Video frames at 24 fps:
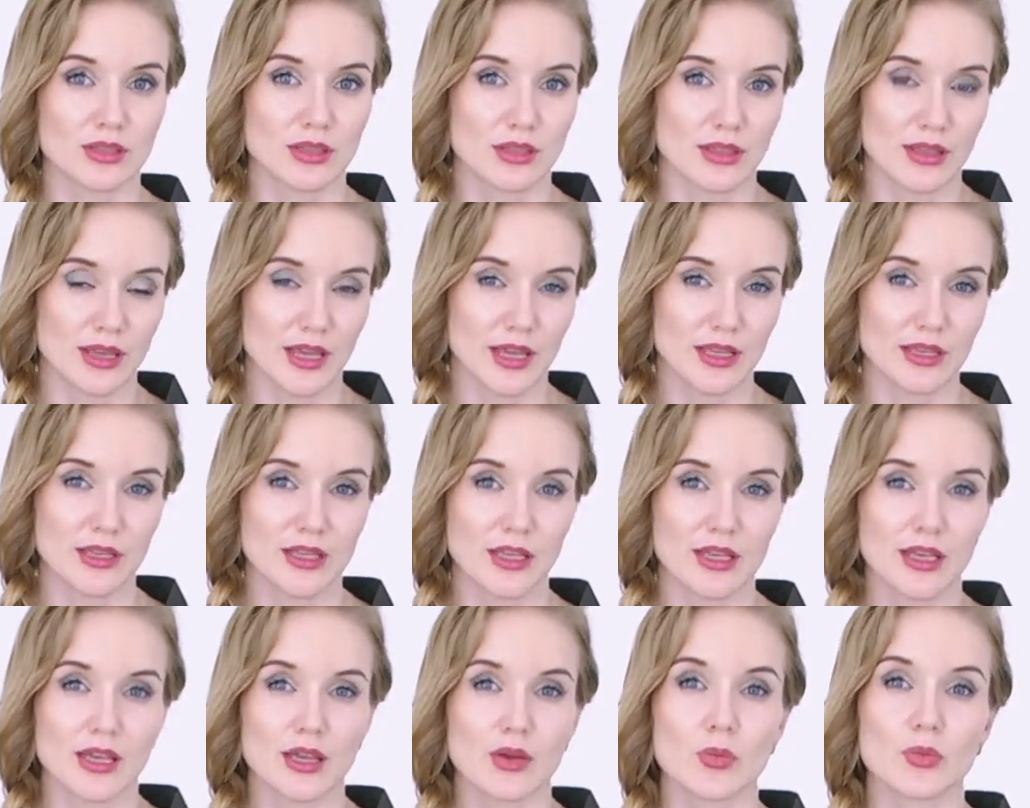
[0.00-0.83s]
Then
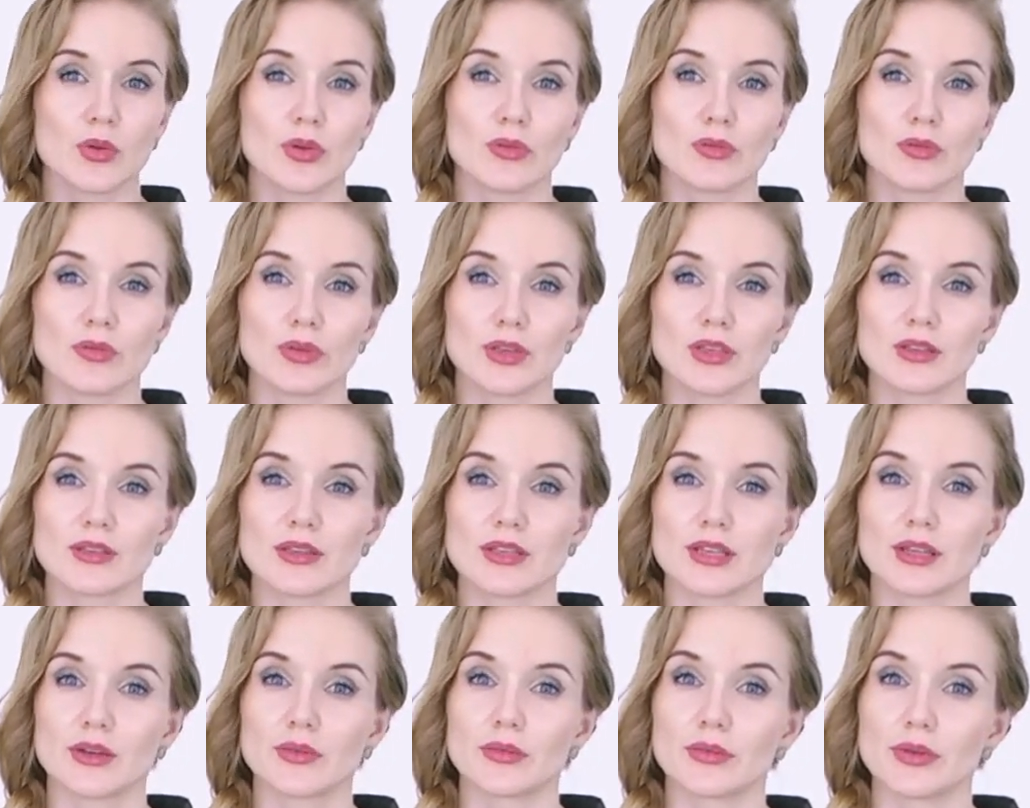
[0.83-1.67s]
we fill
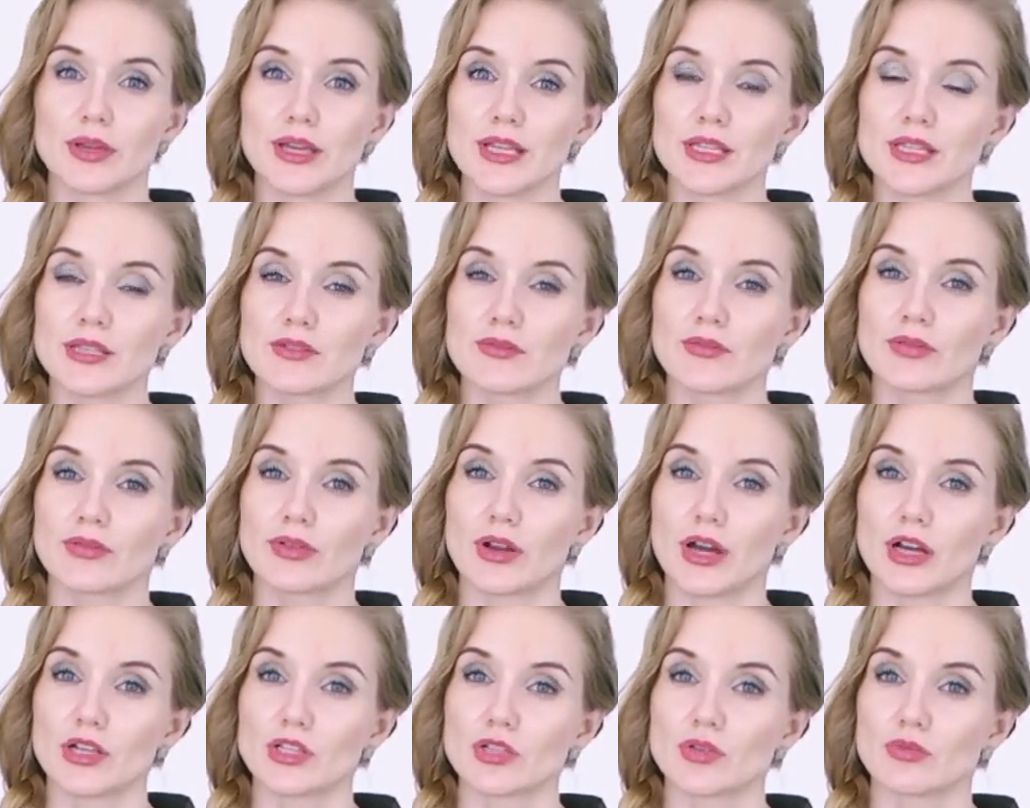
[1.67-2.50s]
the created
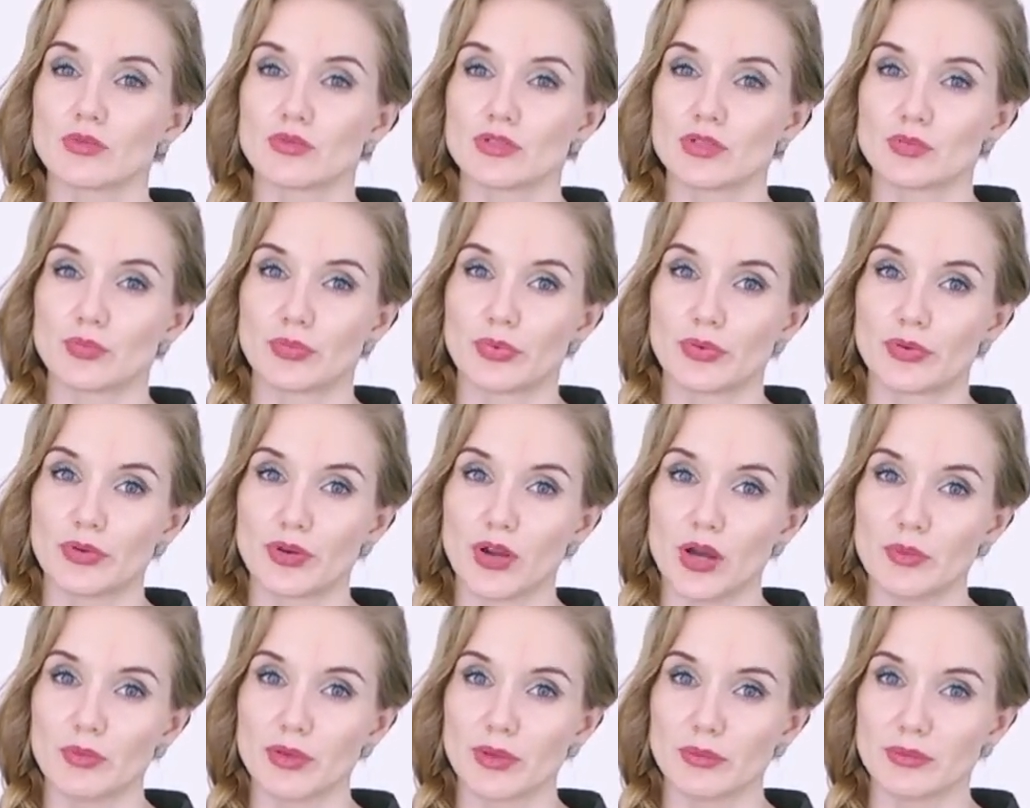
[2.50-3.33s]
fracture with
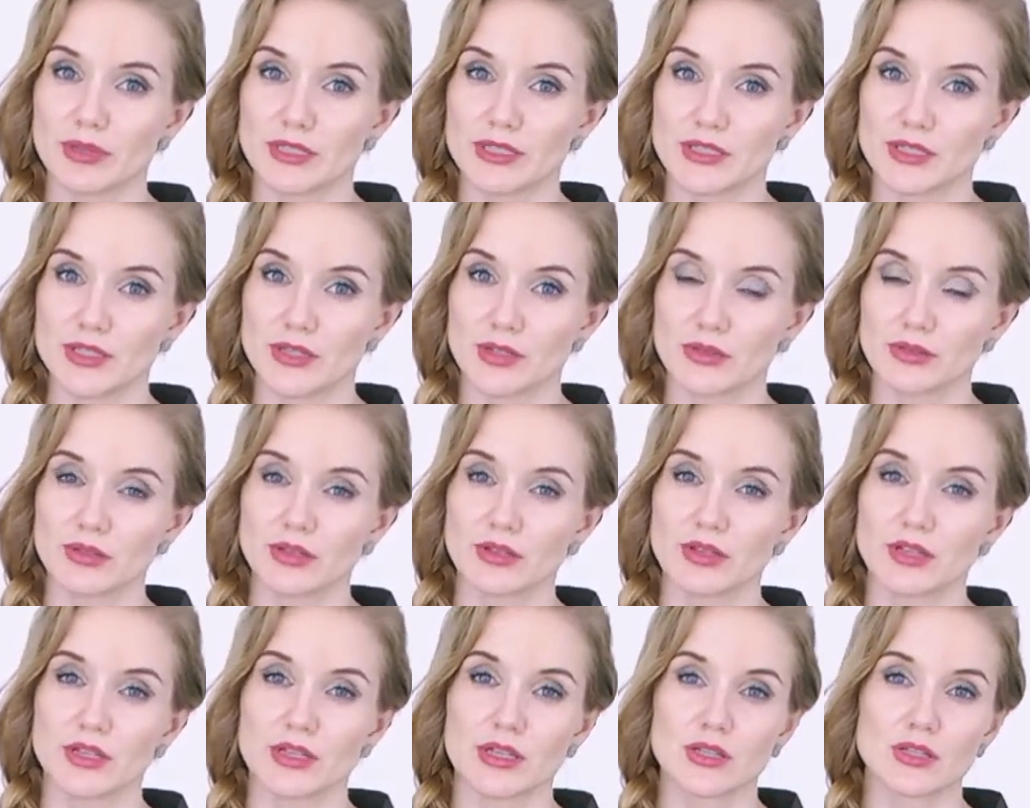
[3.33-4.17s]
propping
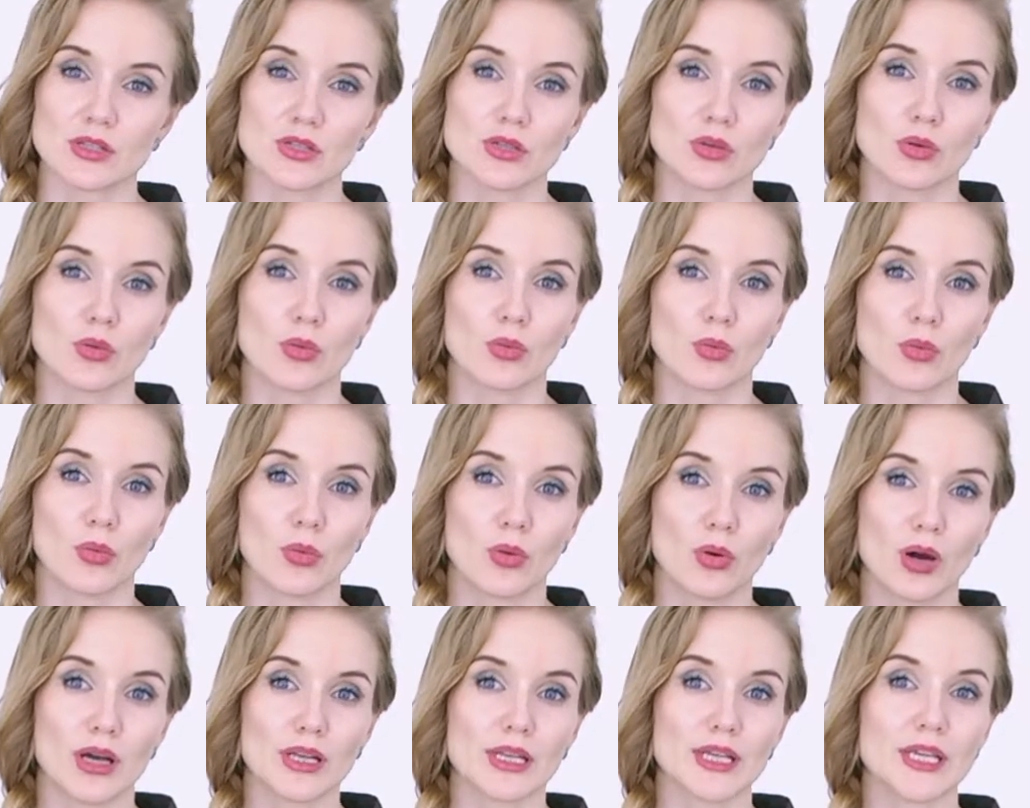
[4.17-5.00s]
material so
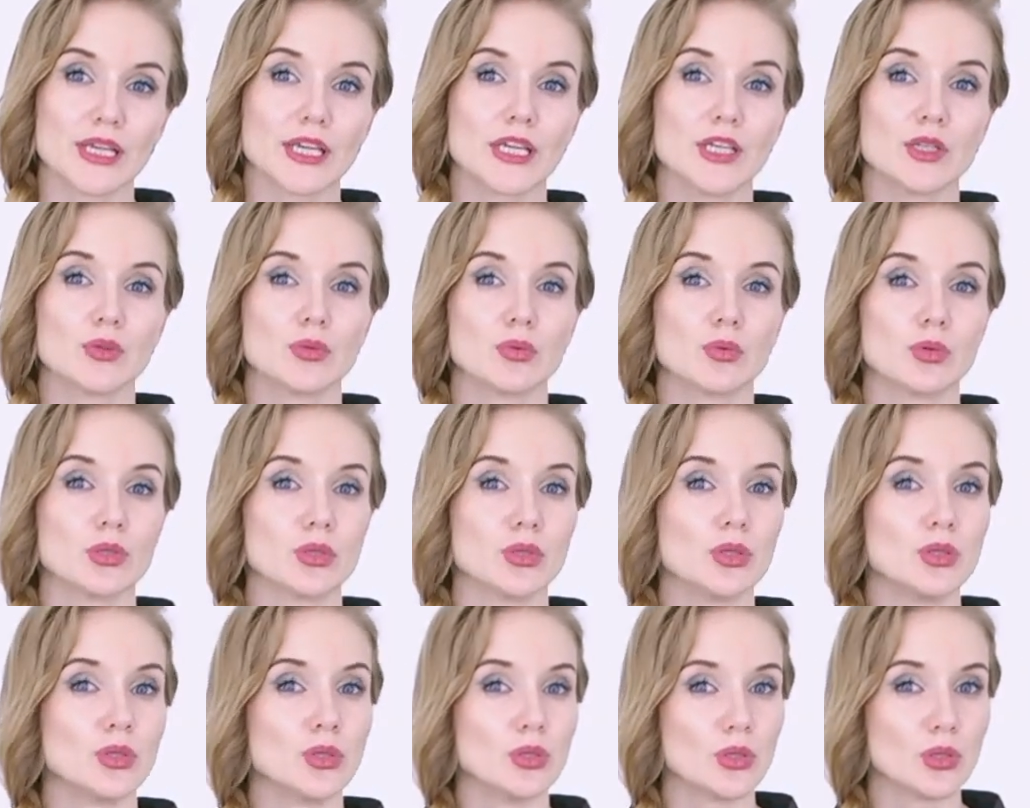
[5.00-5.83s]
that it
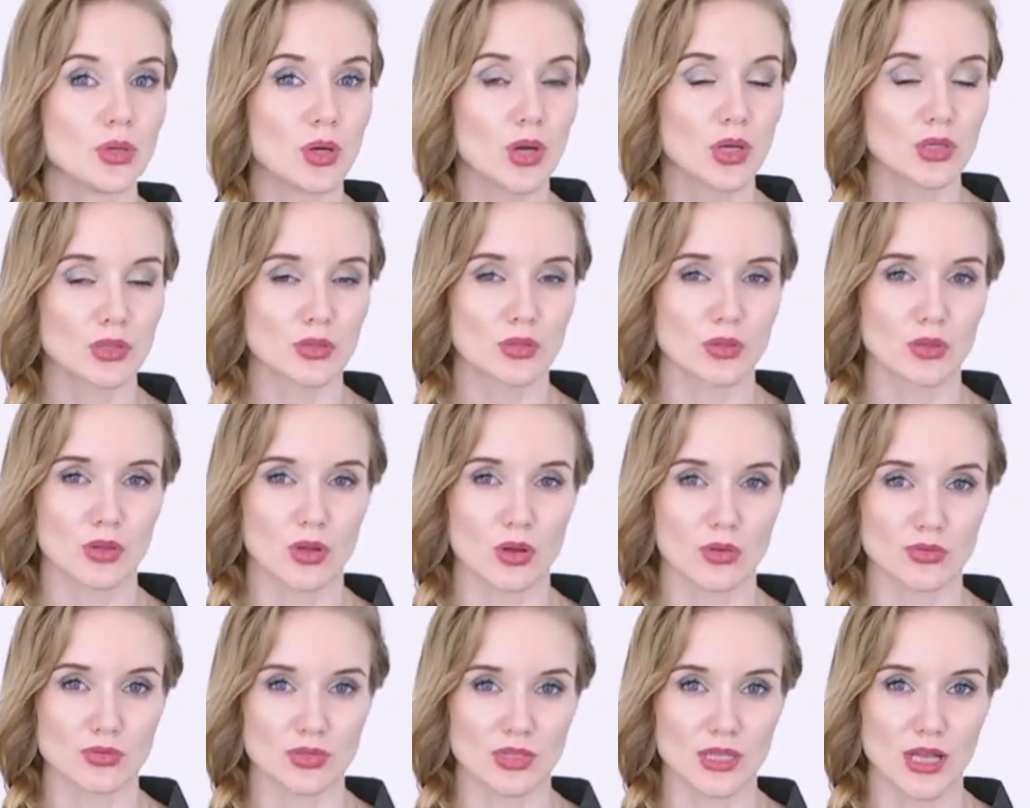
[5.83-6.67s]
would not
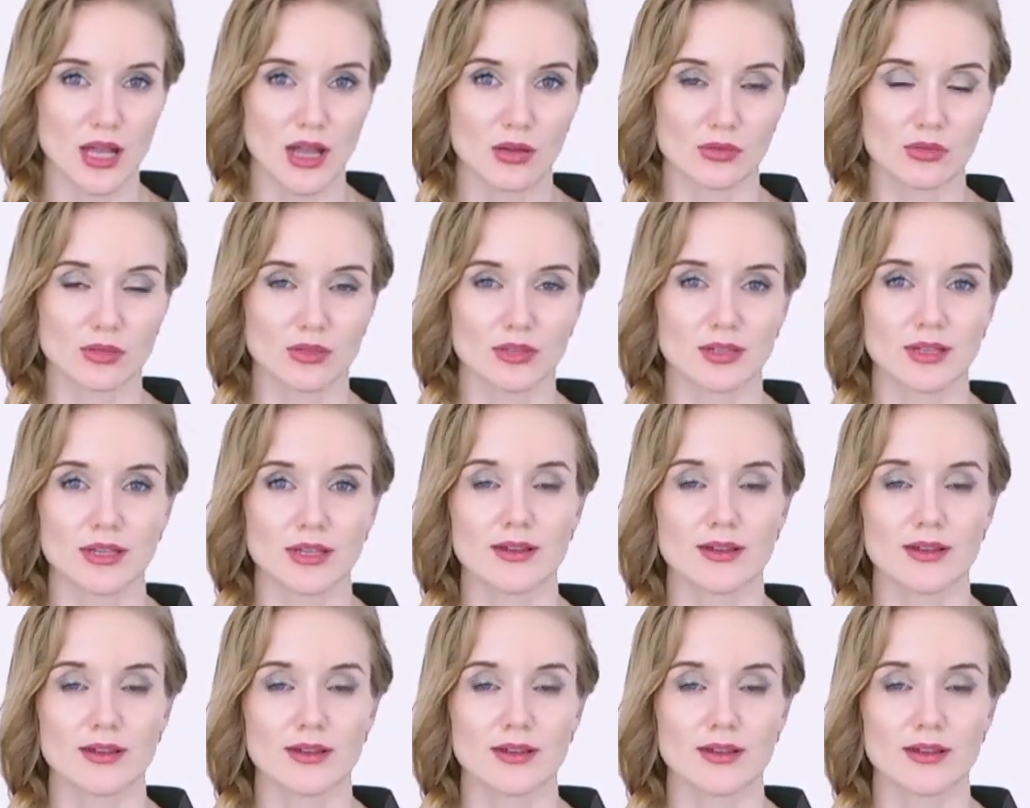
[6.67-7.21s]
close down.